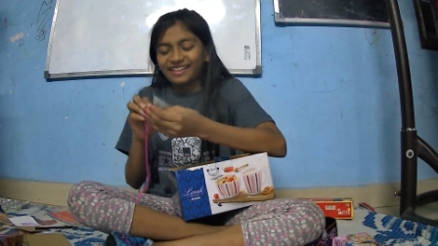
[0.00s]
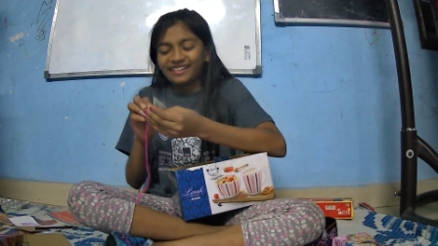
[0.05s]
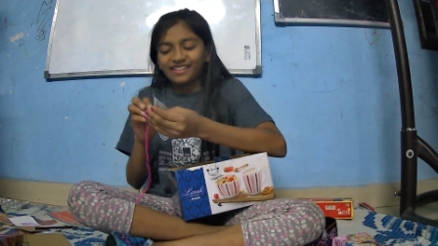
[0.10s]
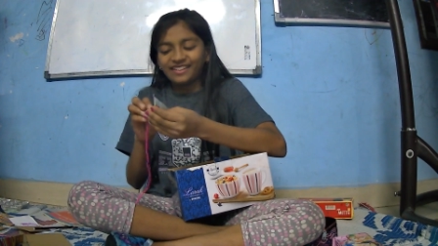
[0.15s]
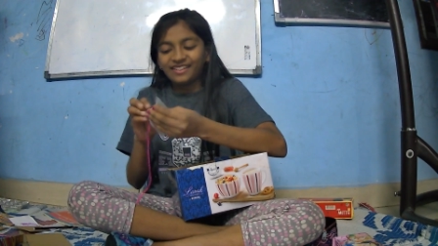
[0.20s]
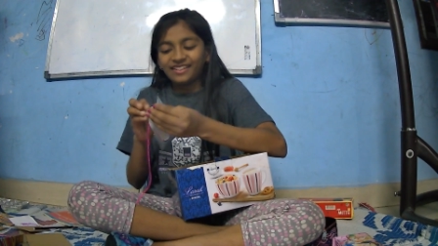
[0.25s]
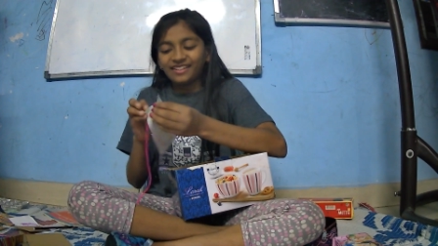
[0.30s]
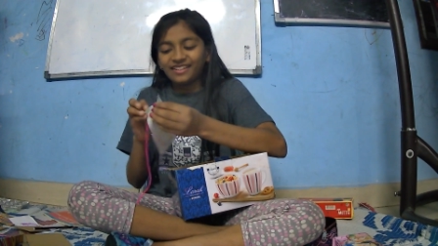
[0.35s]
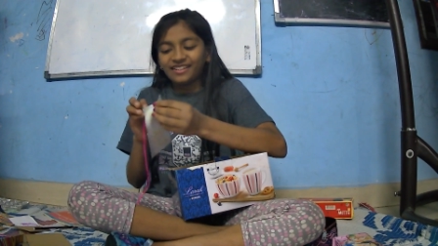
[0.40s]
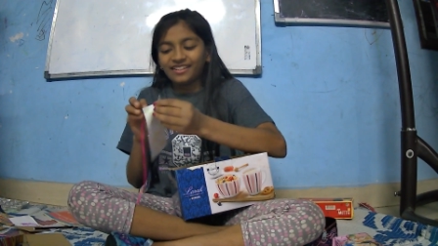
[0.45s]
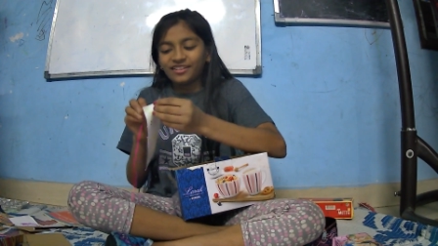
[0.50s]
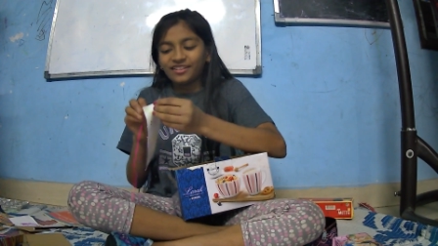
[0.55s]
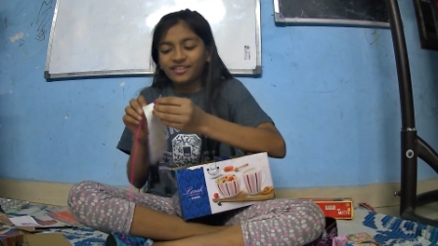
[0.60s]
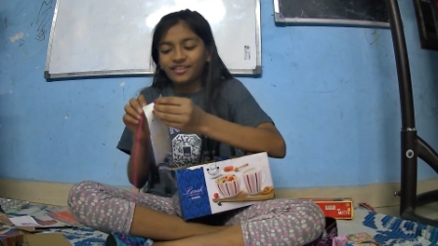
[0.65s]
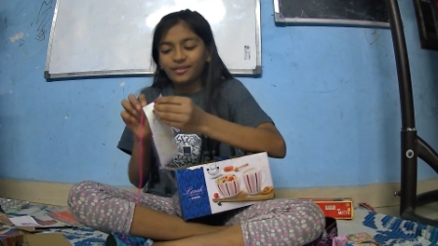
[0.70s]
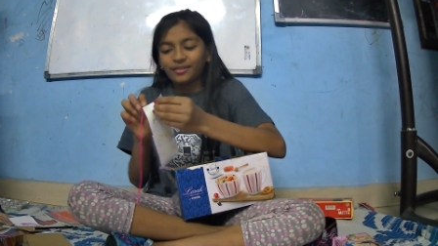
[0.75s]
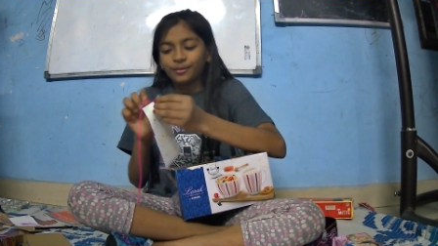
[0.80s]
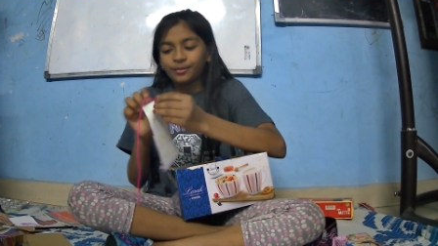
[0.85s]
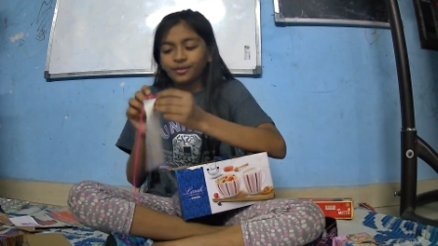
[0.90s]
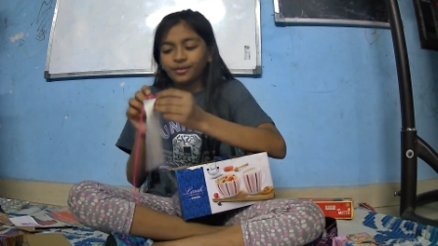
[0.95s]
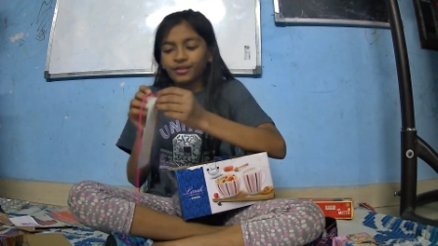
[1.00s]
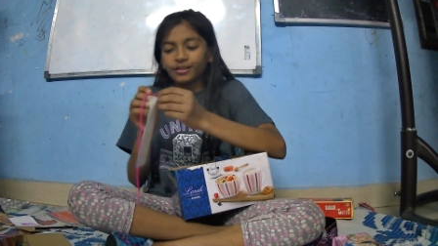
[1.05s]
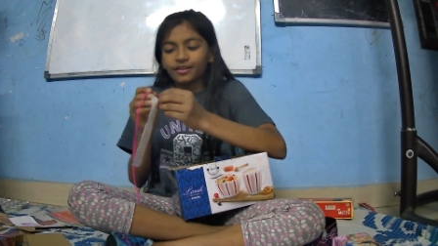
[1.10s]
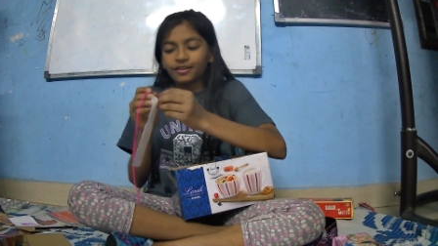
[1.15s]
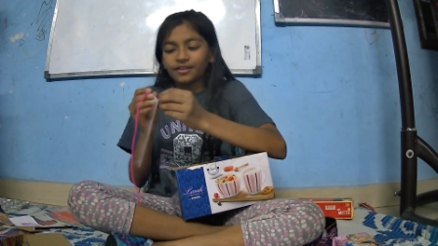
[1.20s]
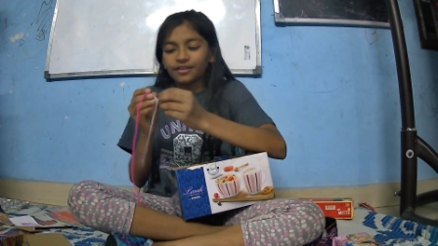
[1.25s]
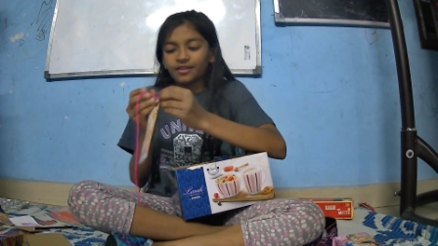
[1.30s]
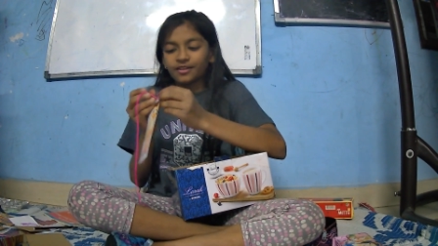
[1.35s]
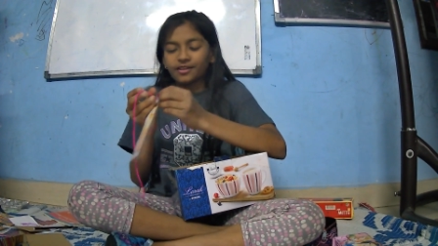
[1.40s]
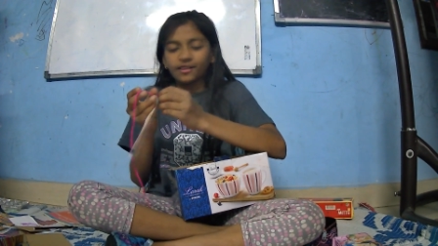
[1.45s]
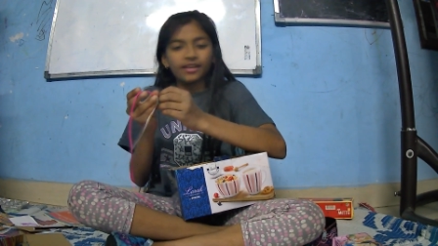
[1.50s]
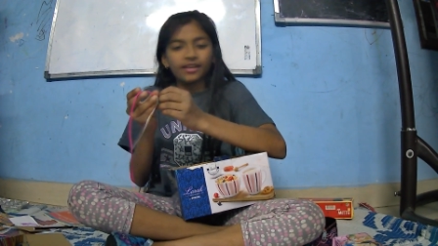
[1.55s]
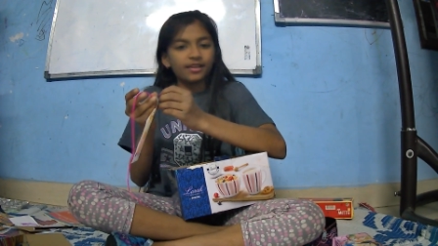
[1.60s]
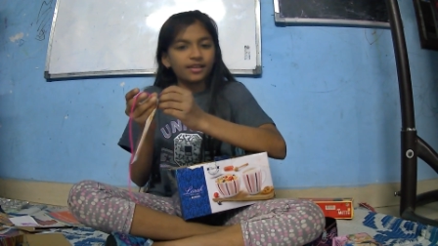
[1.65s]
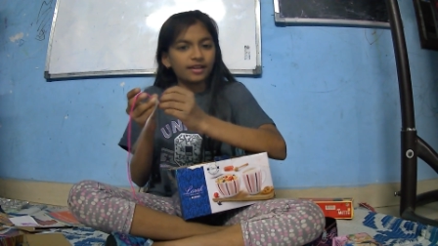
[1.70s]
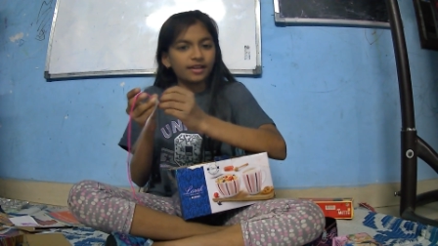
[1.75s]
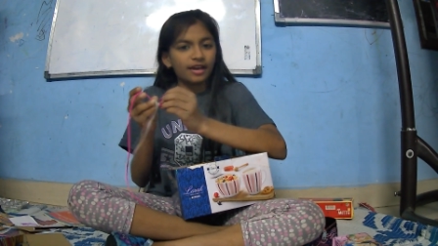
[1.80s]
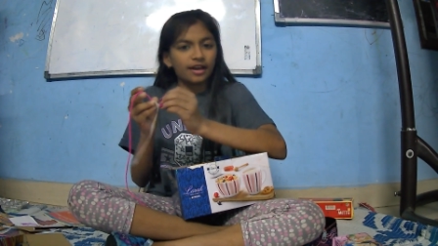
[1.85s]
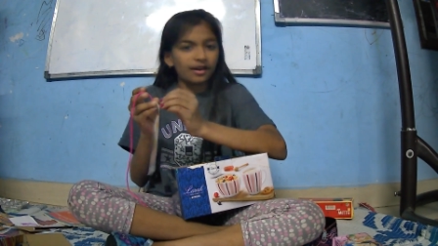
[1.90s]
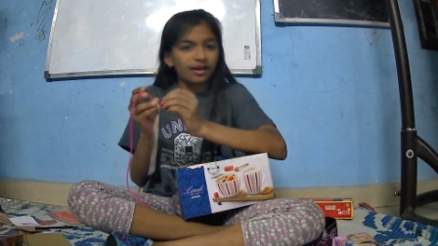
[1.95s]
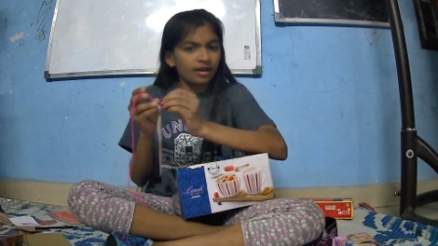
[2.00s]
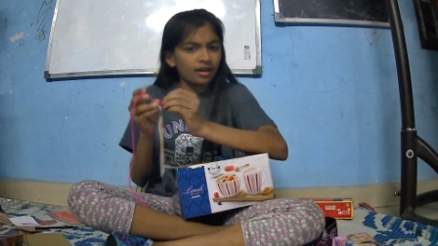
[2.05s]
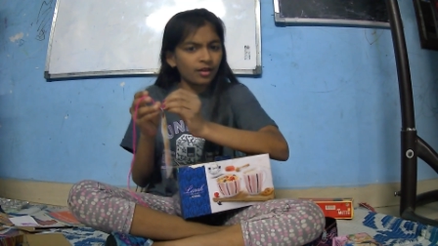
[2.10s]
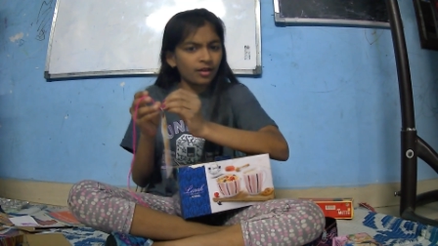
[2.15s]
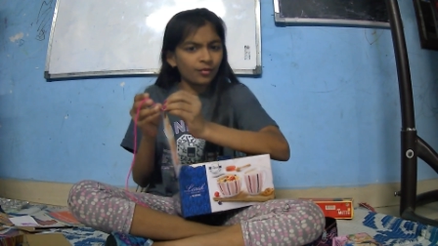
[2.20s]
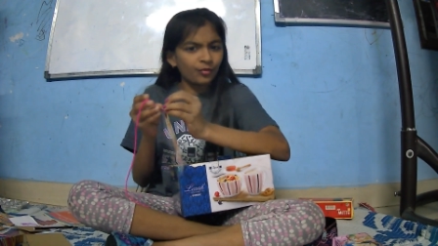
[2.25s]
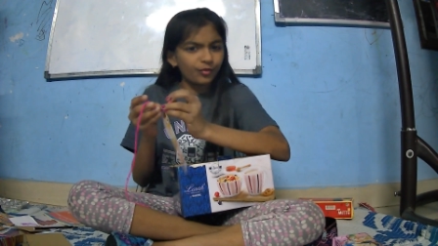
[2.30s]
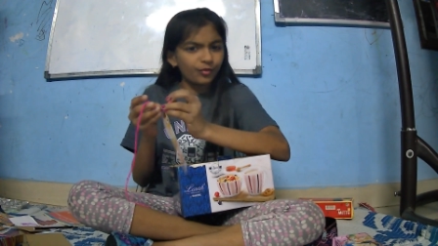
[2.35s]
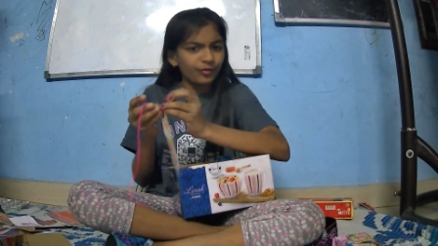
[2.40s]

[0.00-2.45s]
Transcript: then you are like how